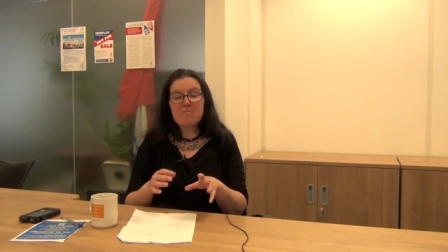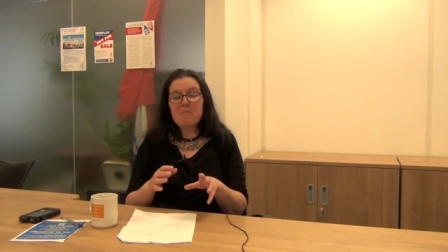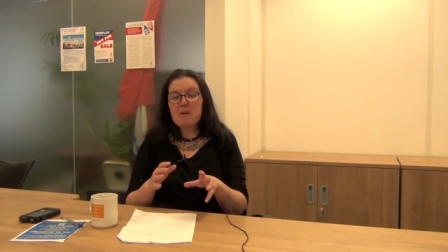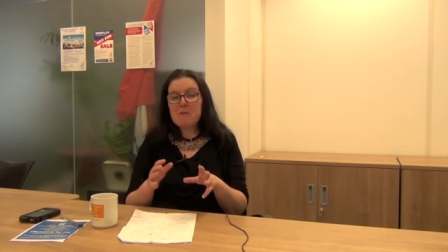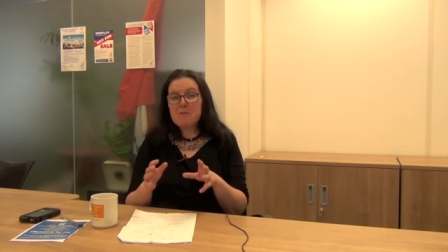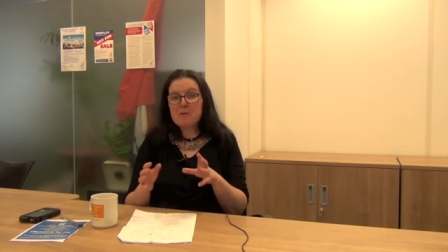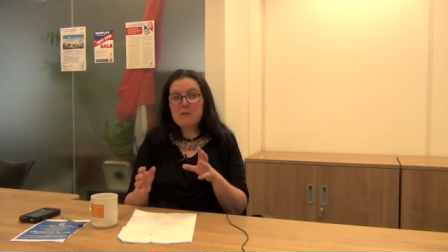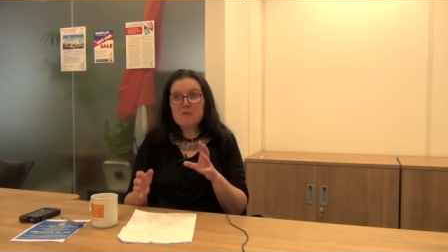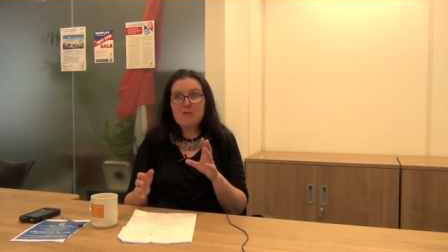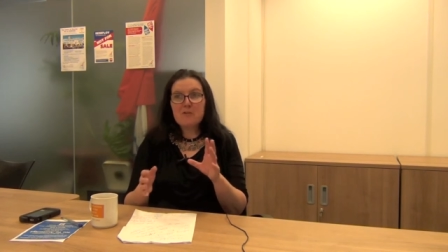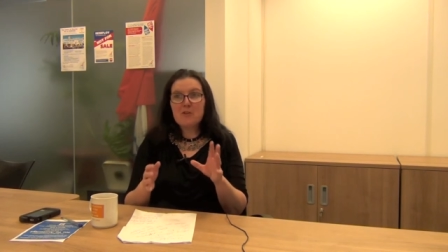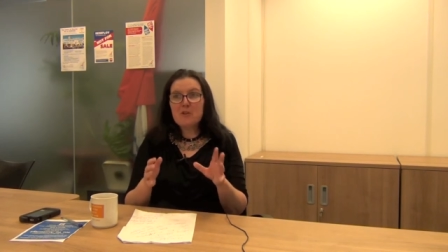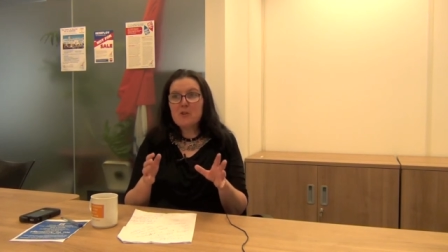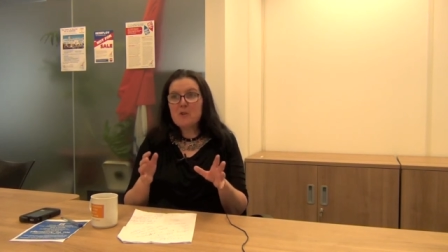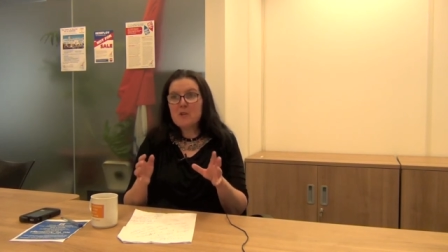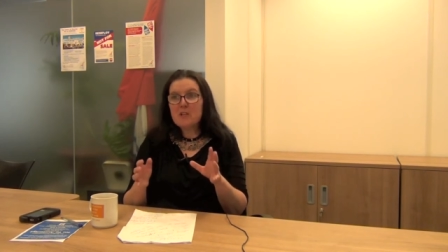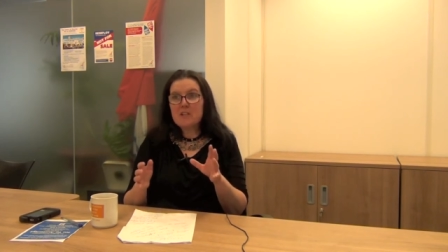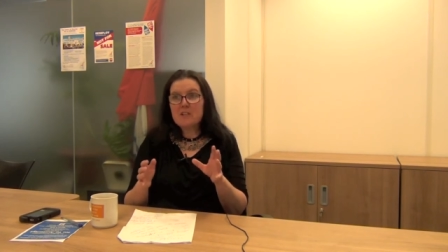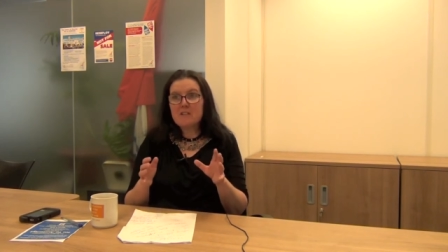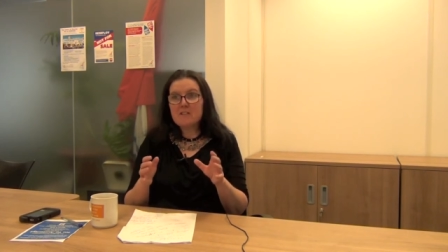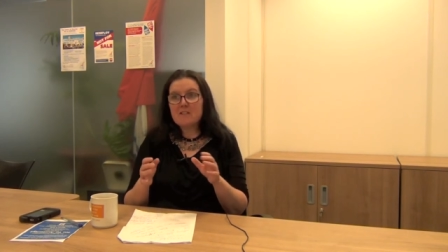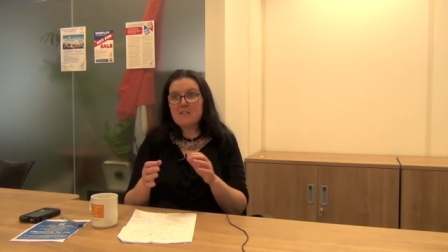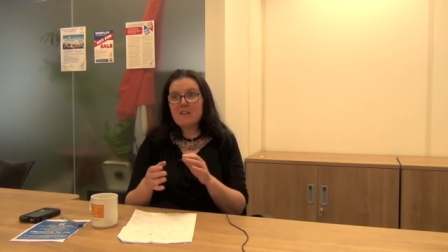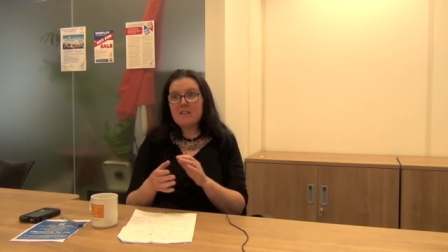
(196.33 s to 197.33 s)
maybe a few
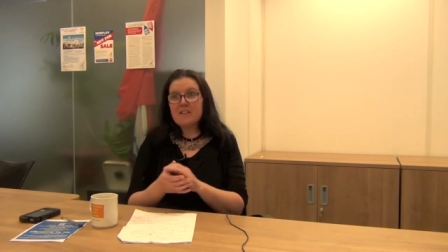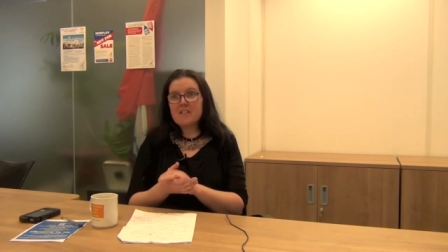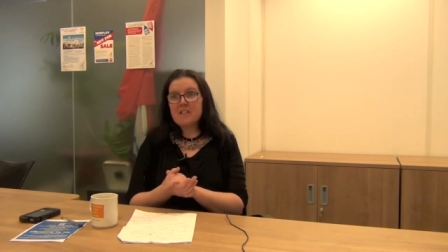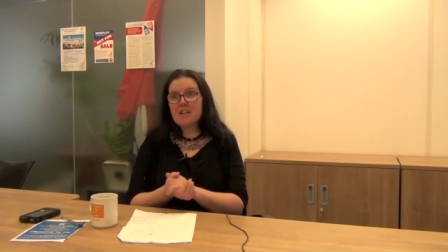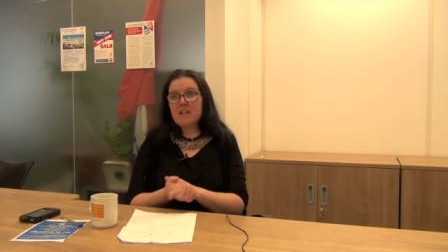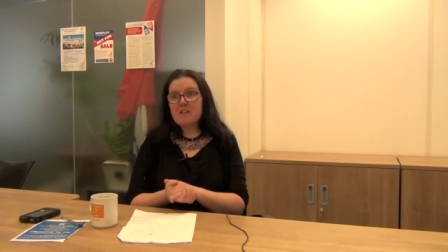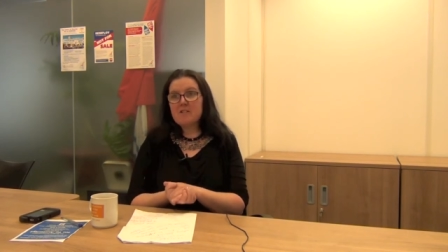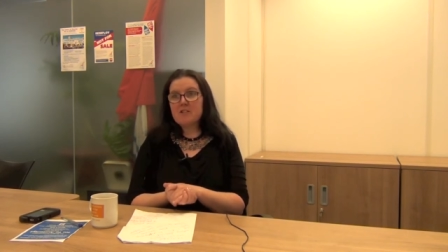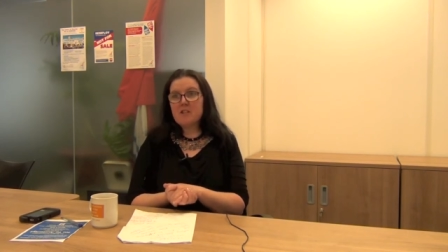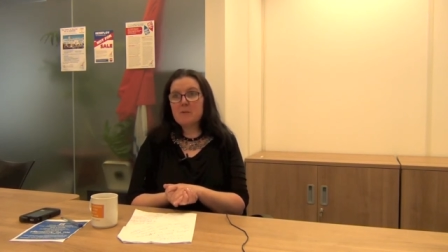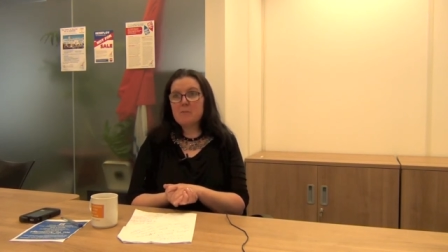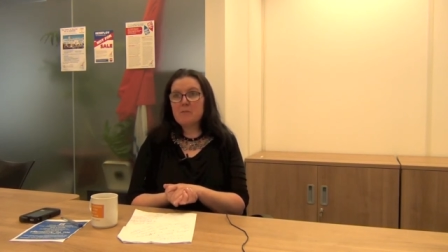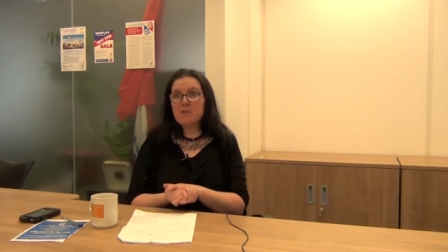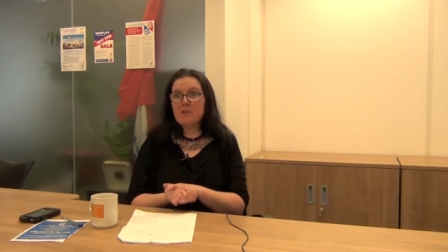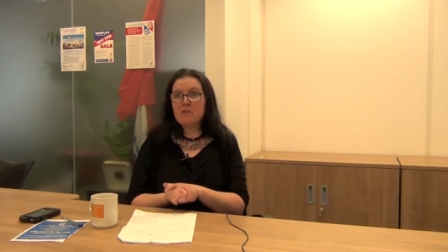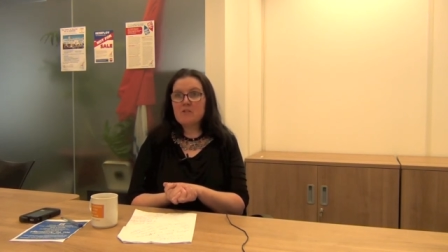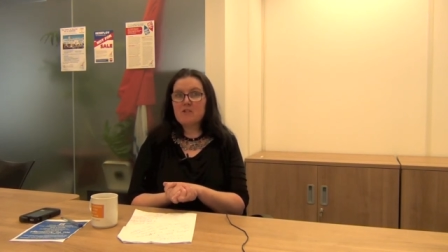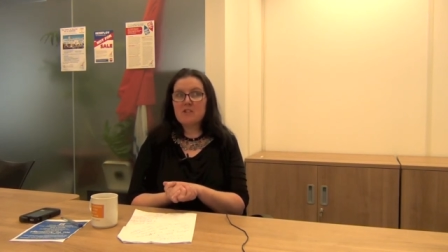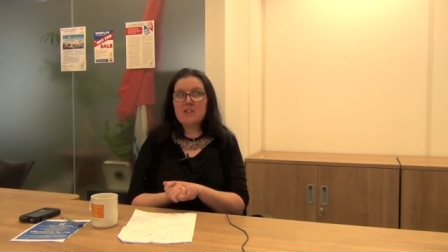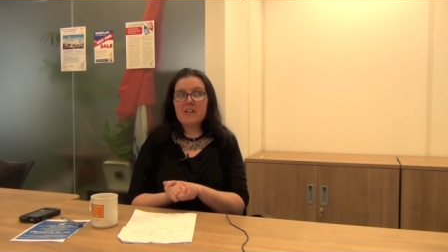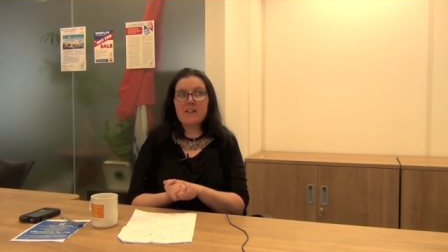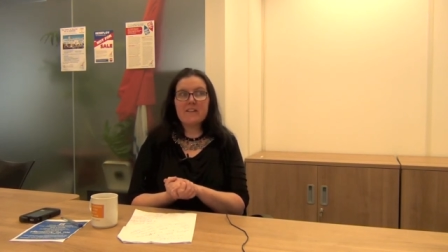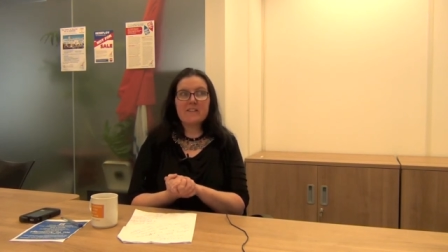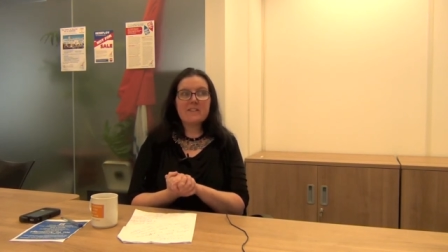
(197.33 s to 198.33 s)
little solidarity
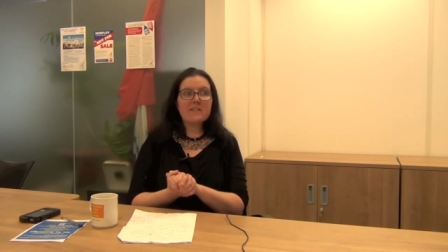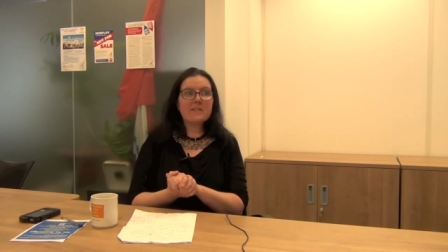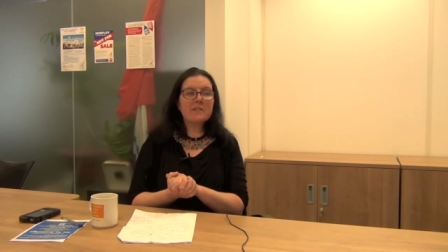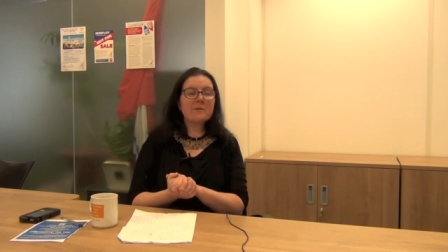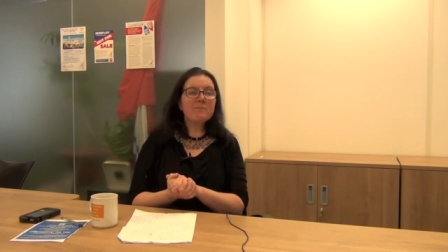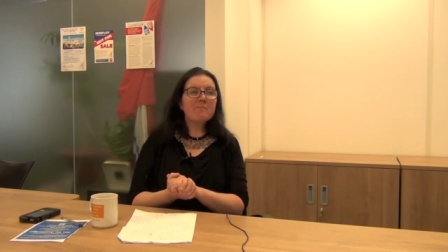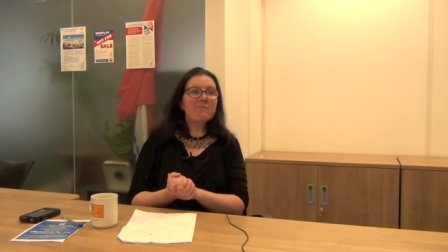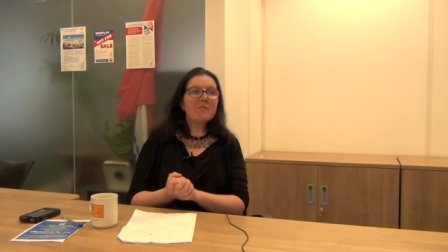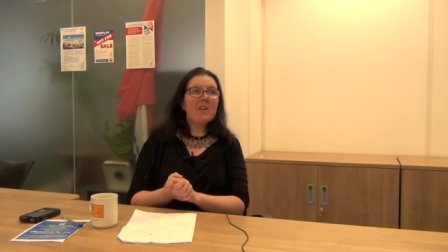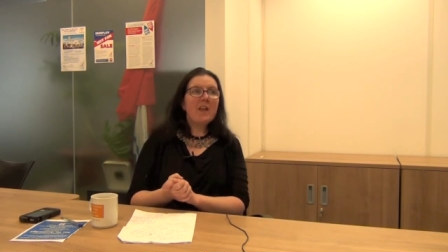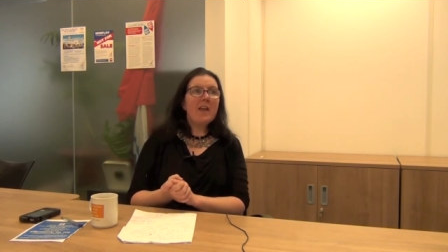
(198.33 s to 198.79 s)
protests.